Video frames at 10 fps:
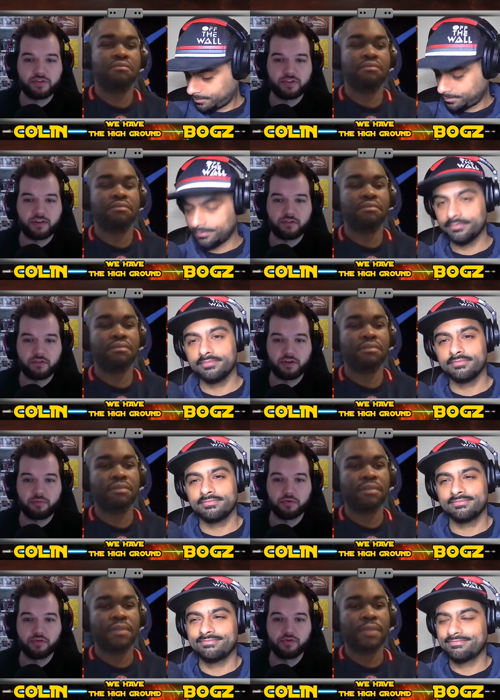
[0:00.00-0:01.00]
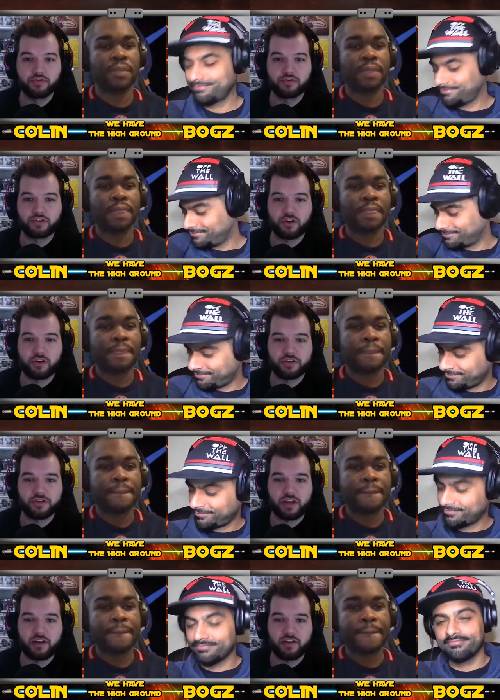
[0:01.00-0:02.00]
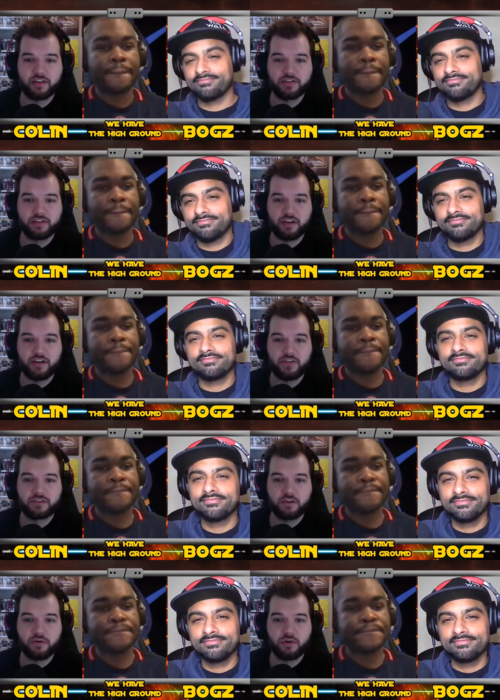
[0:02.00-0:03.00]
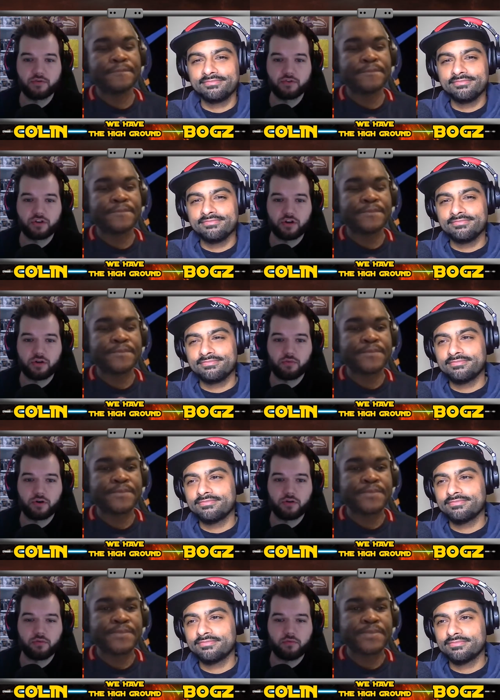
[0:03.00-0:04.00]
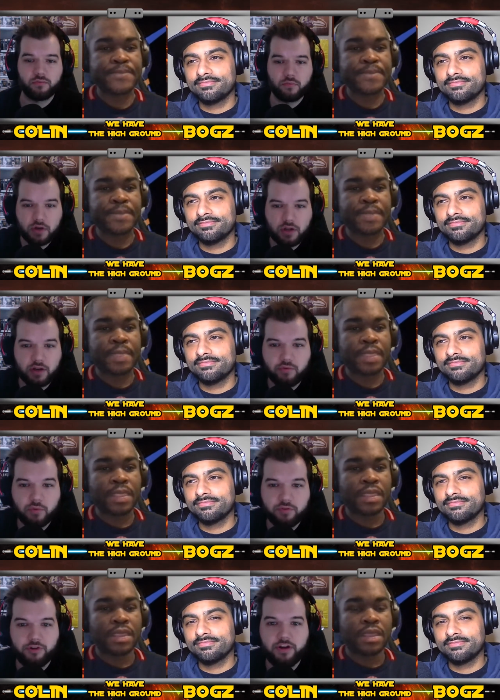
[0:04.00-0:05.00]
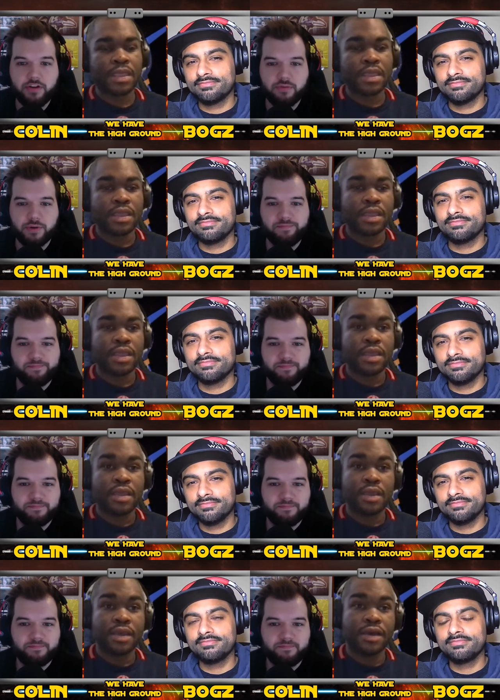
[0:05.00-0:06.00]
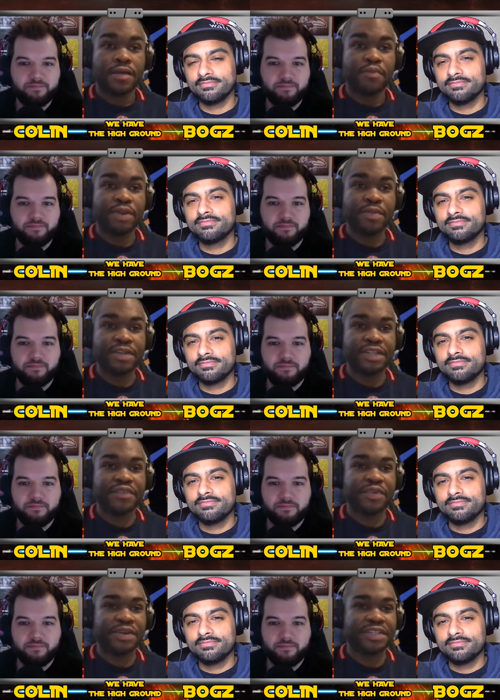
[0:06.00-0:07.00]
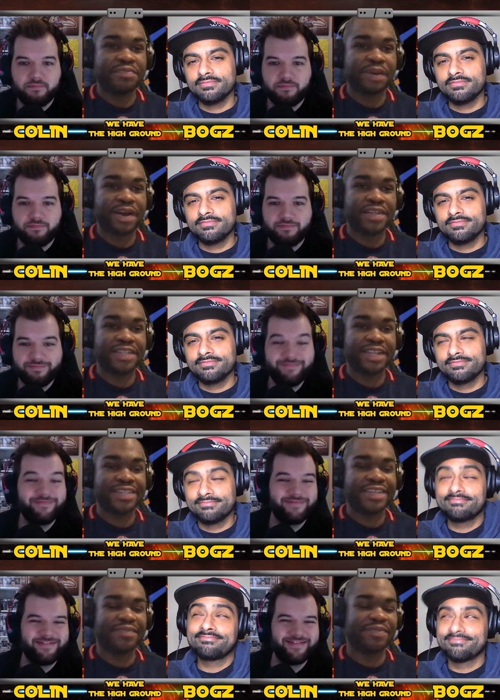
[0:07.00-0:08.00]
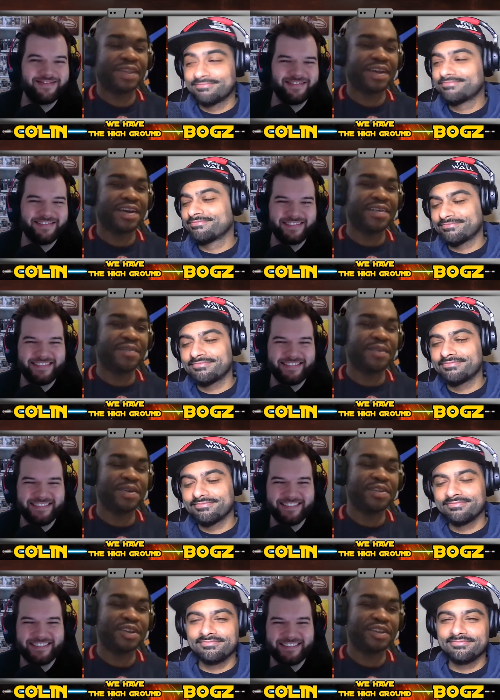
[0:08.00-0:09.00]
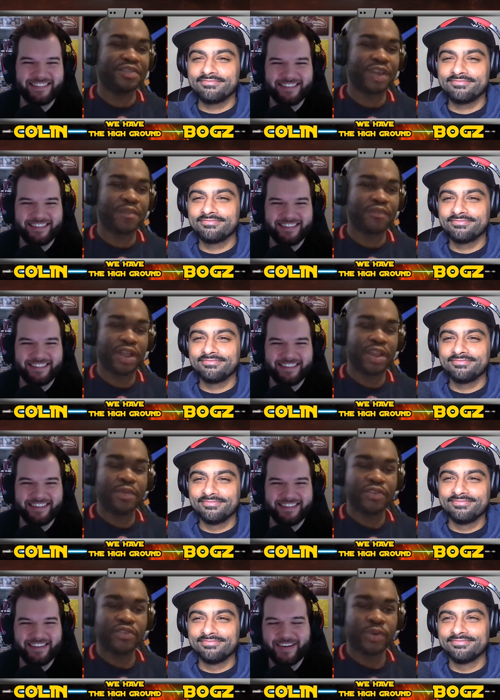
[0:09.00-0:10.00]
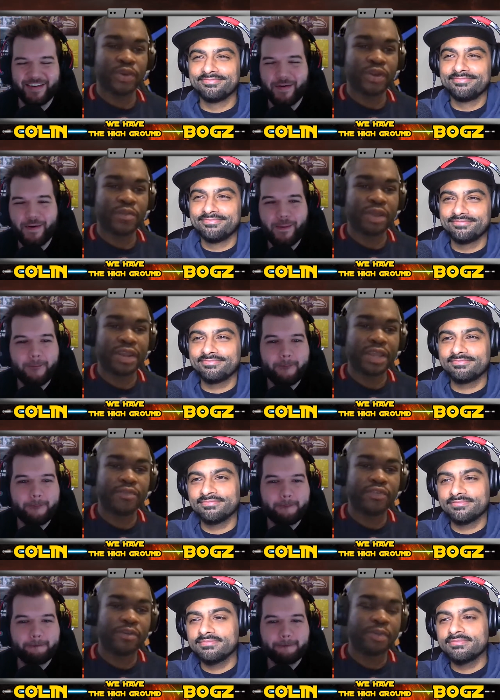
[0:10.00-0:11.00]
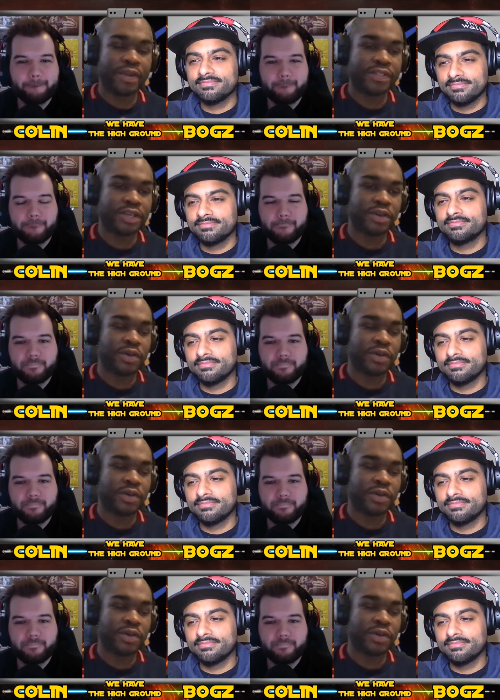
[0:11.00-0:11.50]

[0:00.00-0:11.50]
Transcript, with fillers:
Speaker 1: stuff over there. Producer Sean on Saturdays today. He's co-host Sean. Where where can everyone find you, man?
Speaker 2: Uh, pretty much everywhere, just box it. Except uh, you can just find, follow me on Twitter at my name Sean Barriteau.